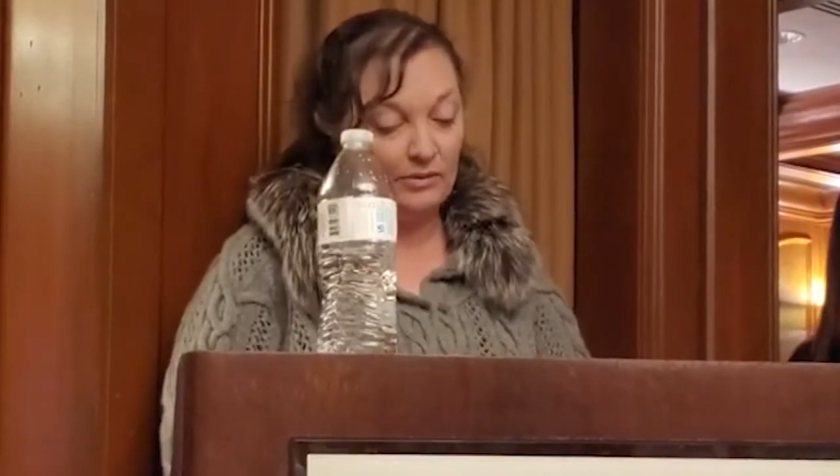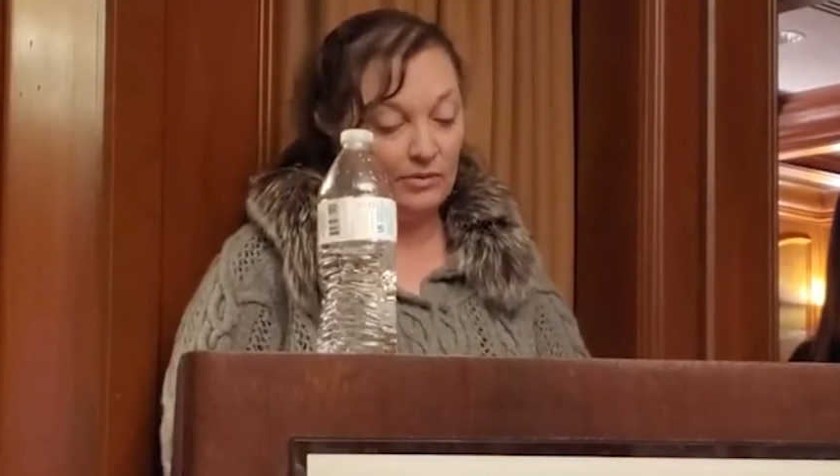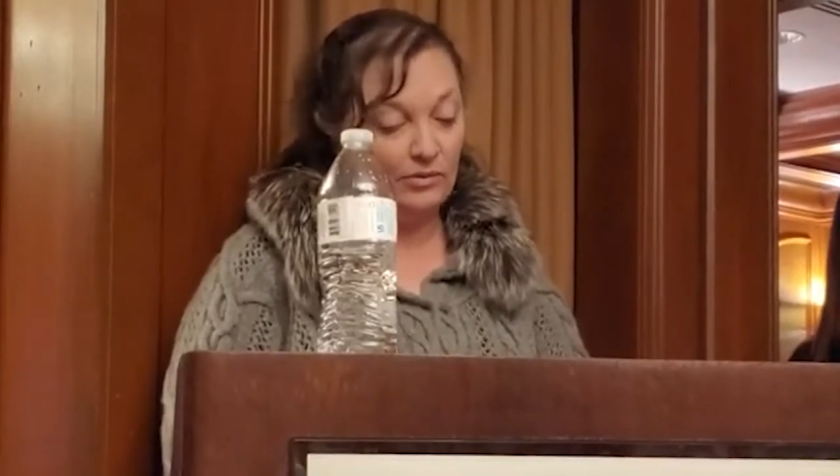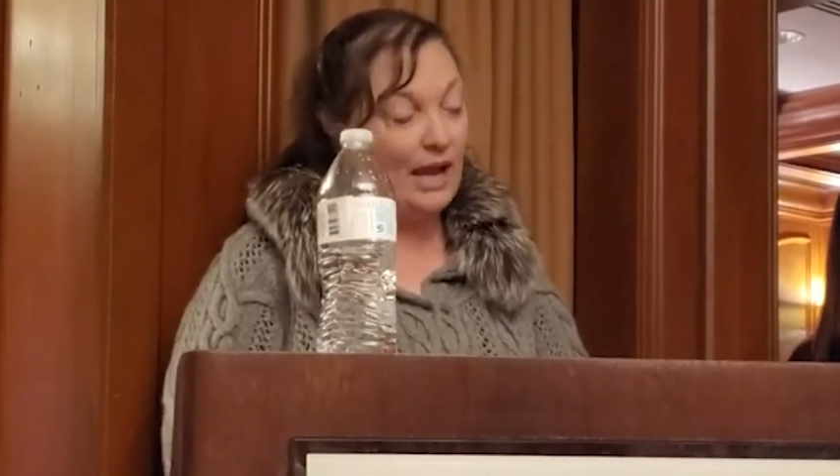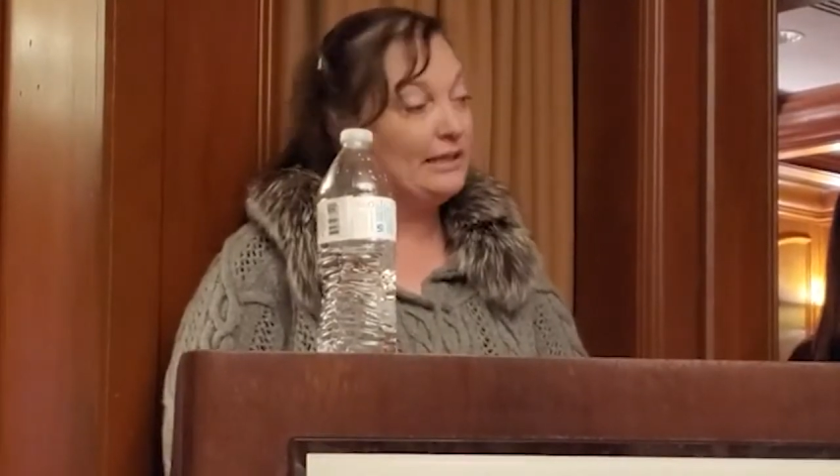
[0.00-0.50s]

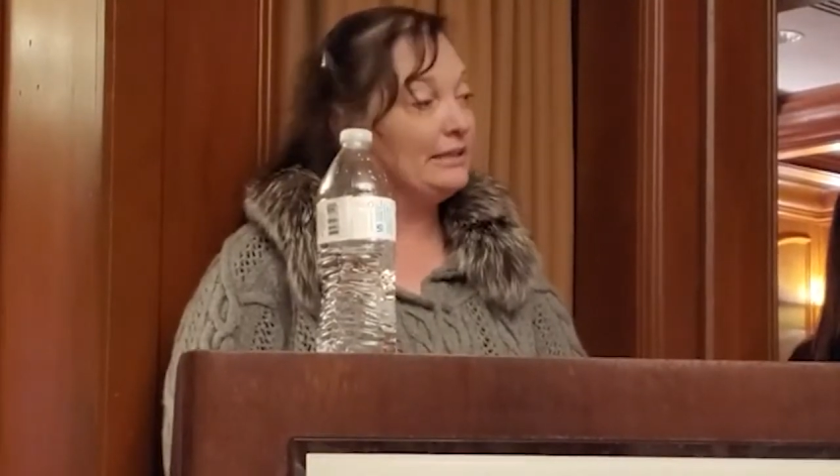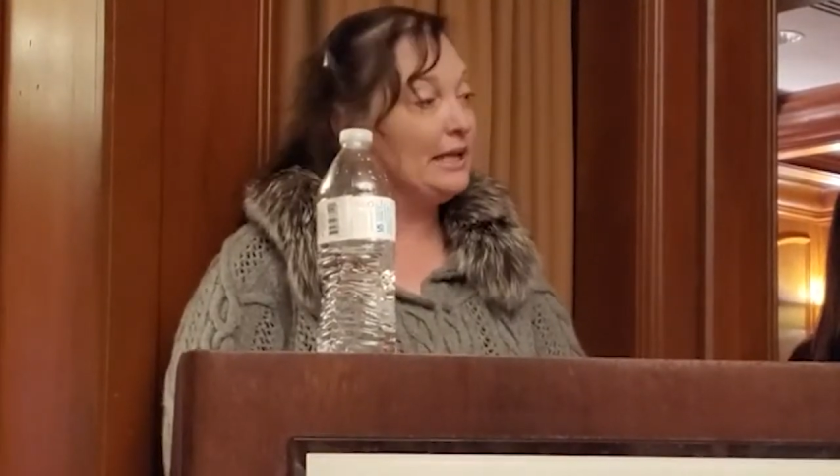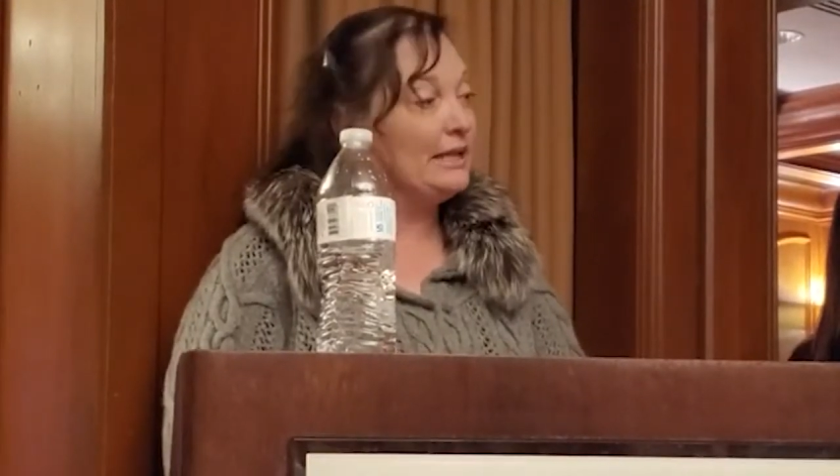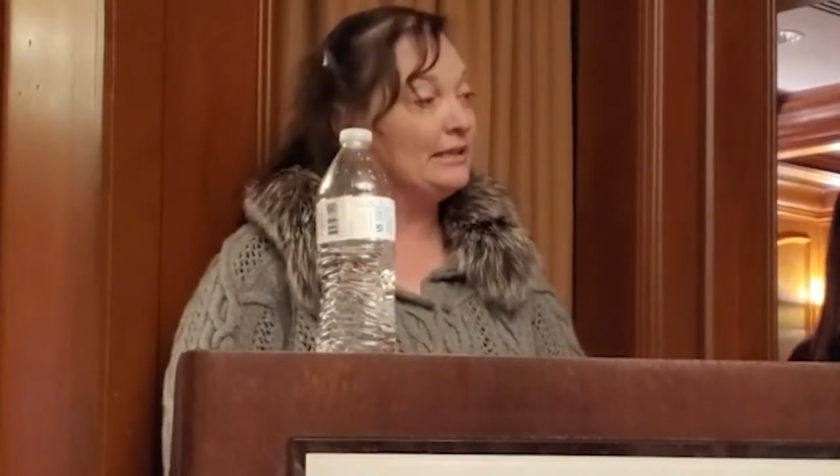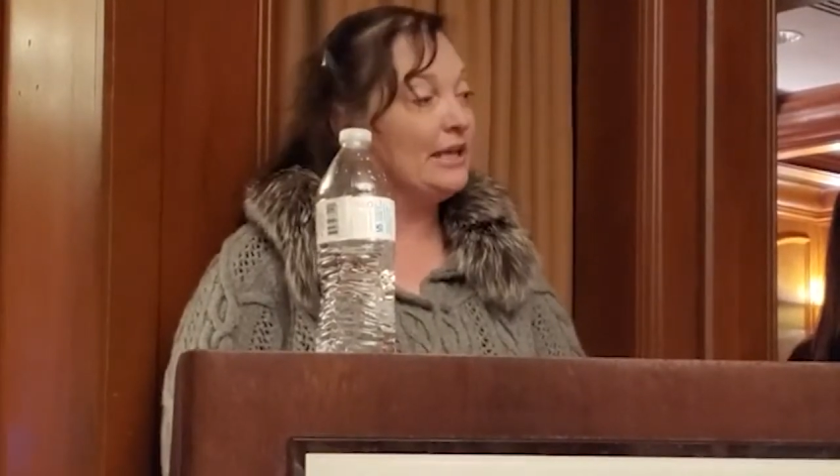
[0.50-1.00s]
through
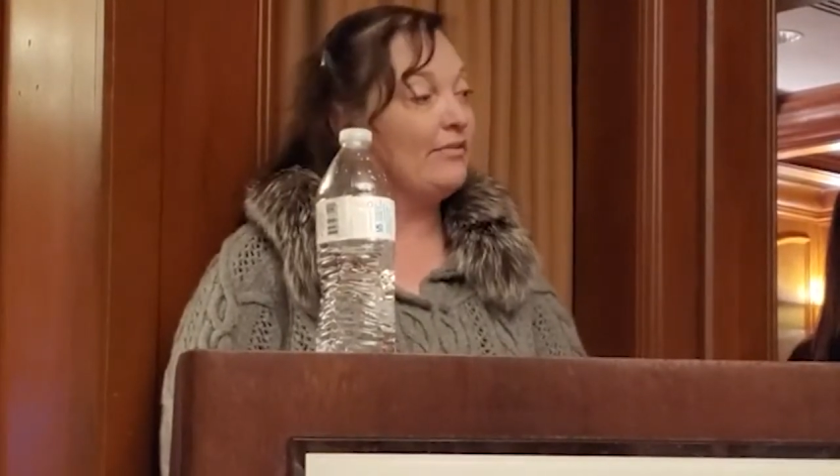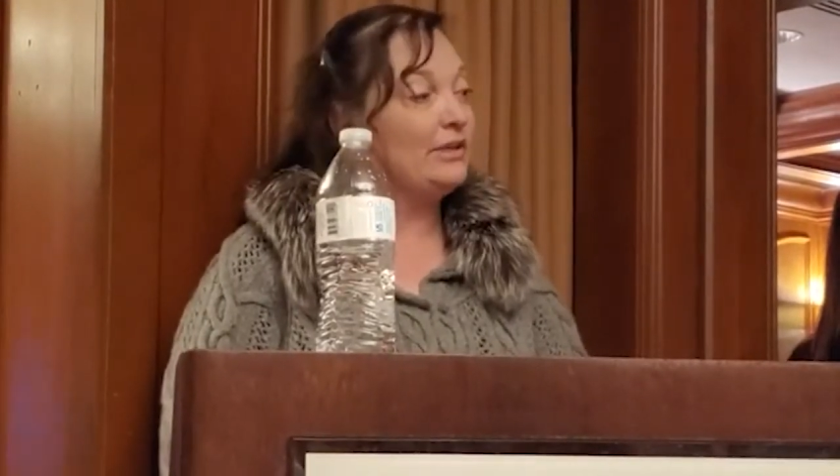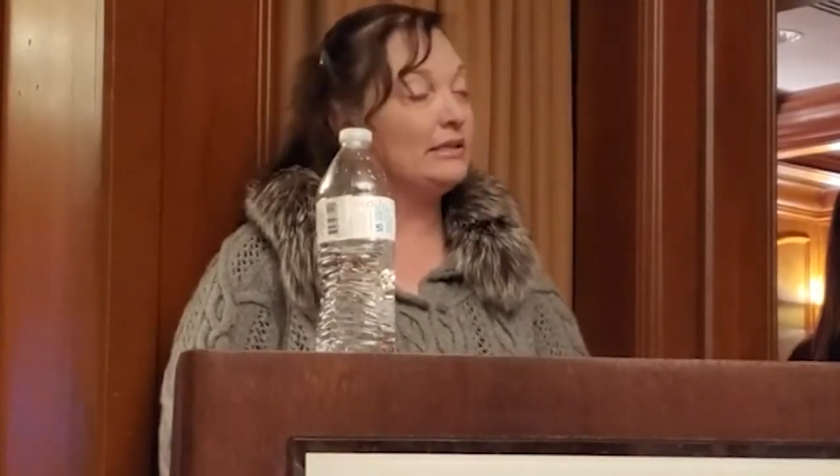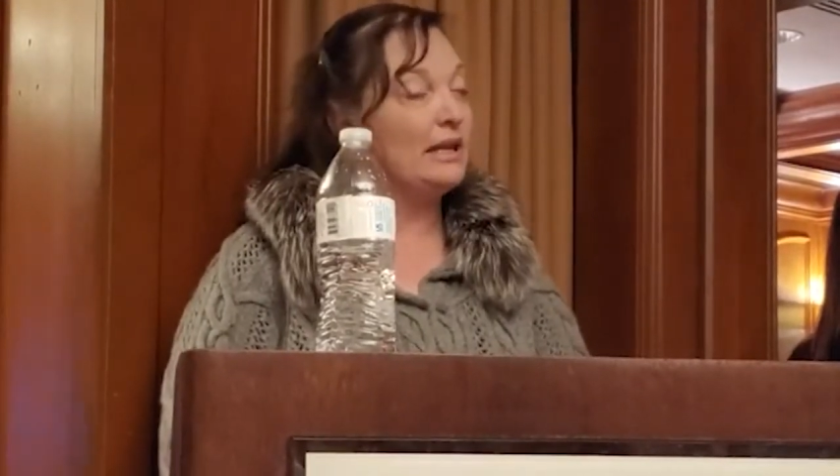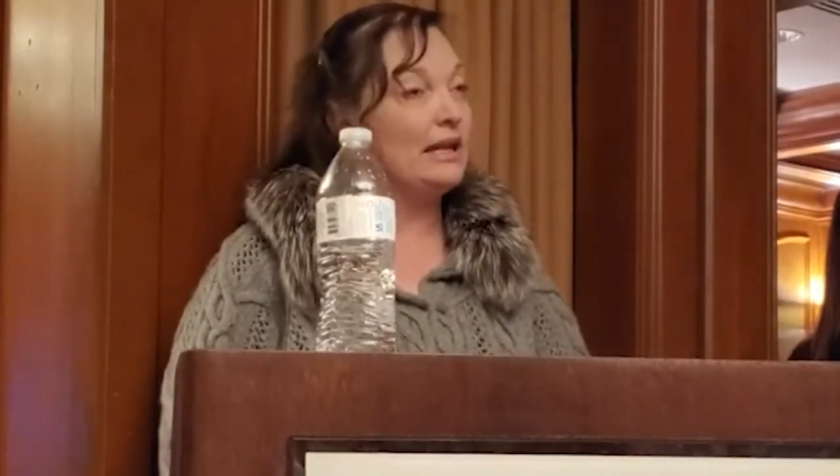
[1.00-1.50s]

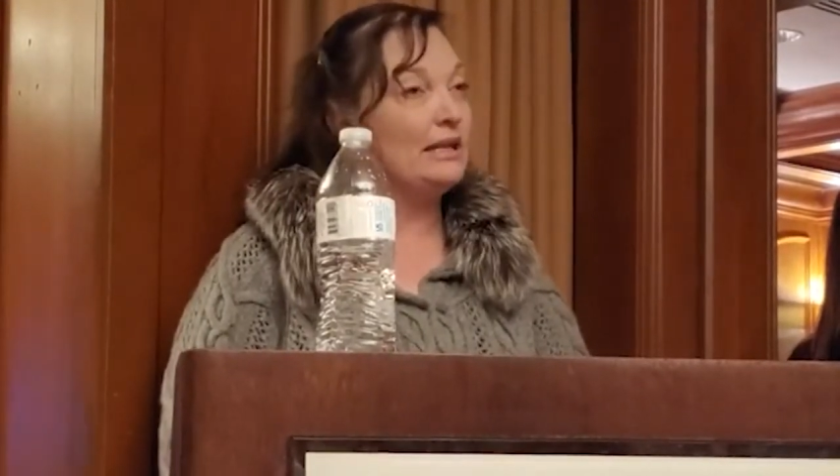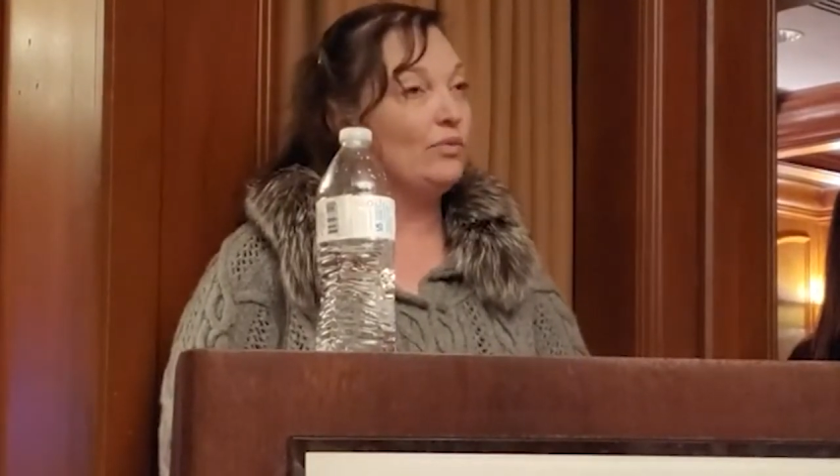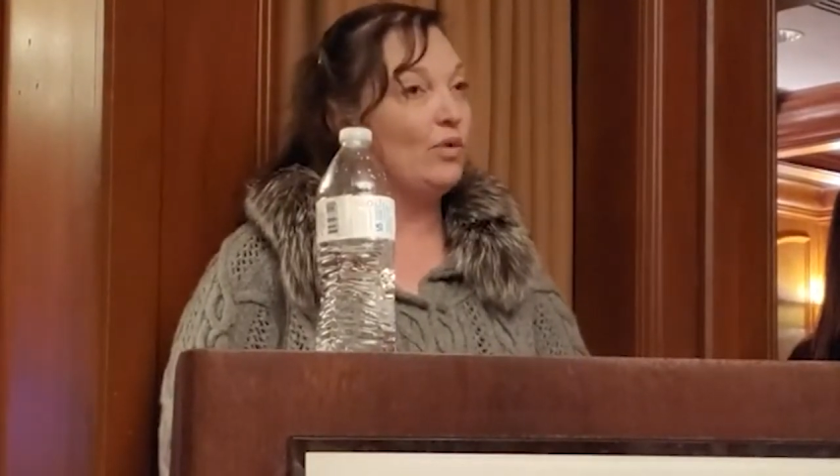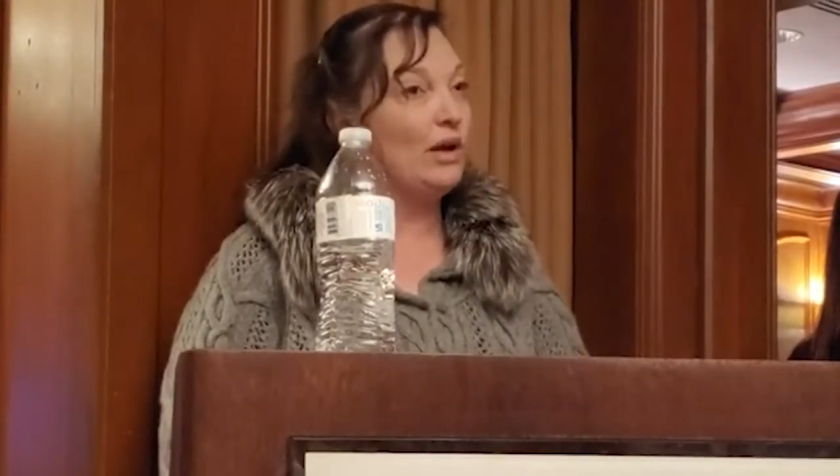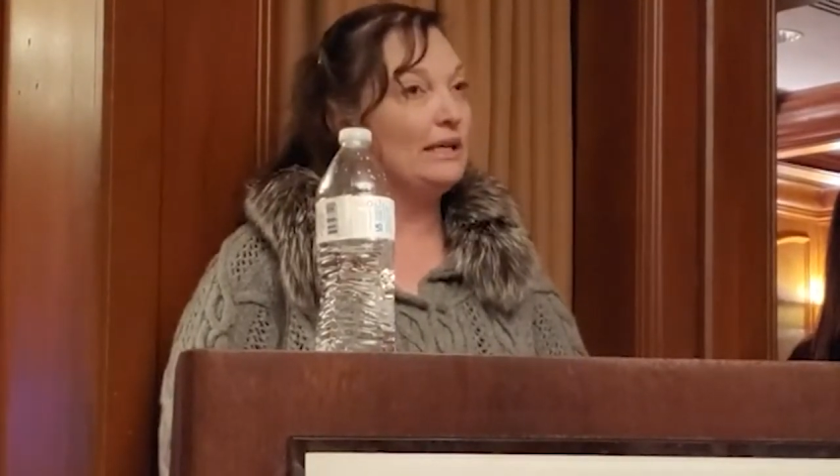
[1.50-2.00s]
1987 to
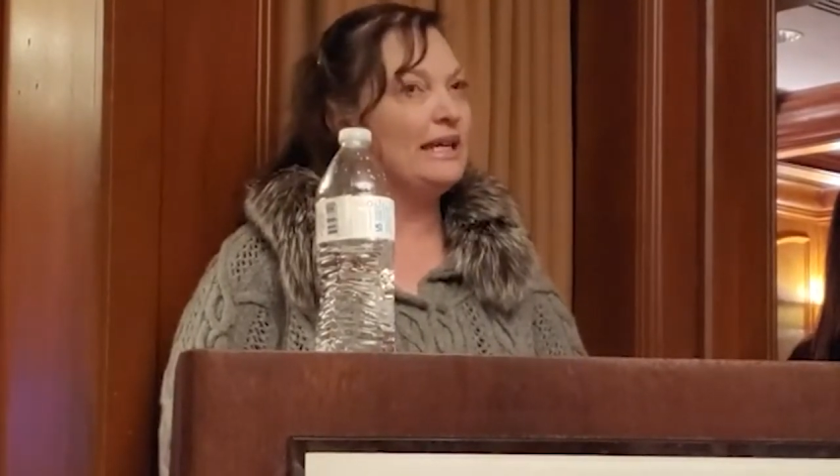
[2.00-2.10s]
91,